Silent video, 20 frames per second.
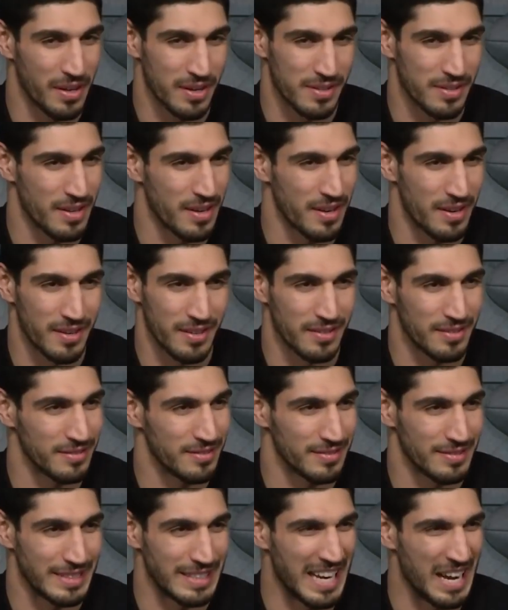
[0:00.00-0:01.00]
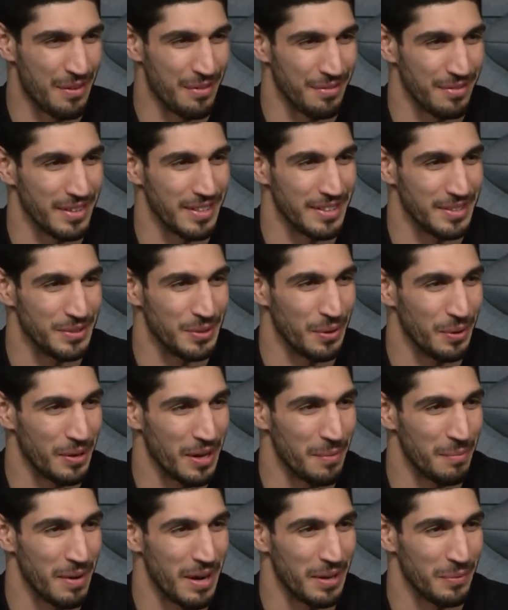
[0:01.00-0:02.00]
because they don't really
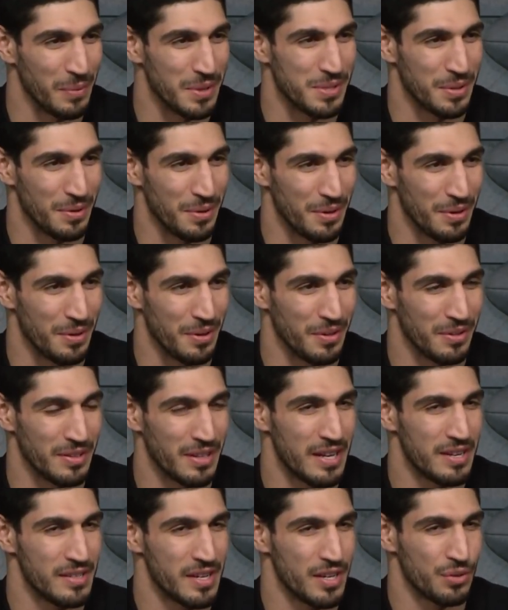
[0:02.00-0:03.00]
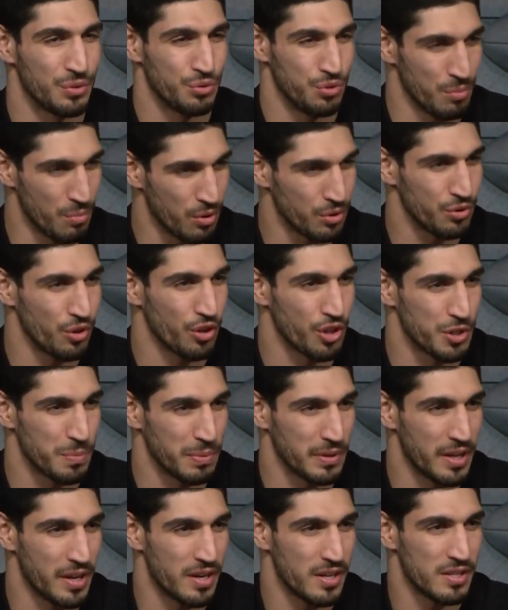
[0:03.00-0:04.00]
talk about what's going on. There's 2 more Turkish
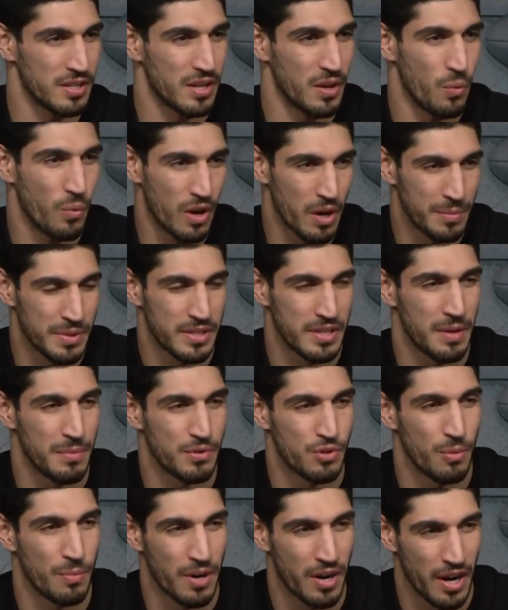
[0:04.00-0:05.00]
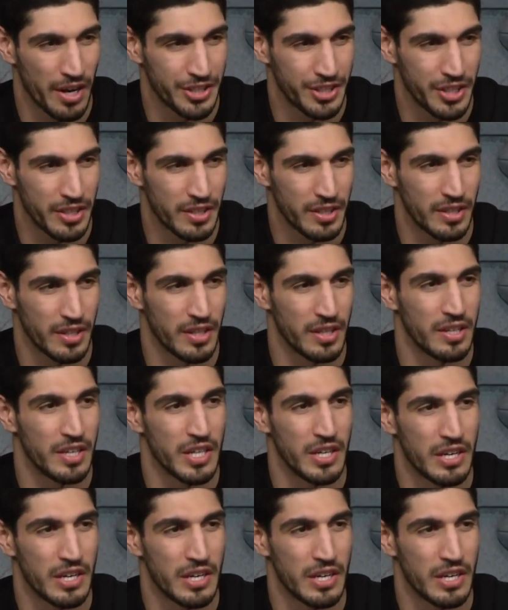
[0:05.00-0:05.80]
players, and one of his name is Ömer Aşık. And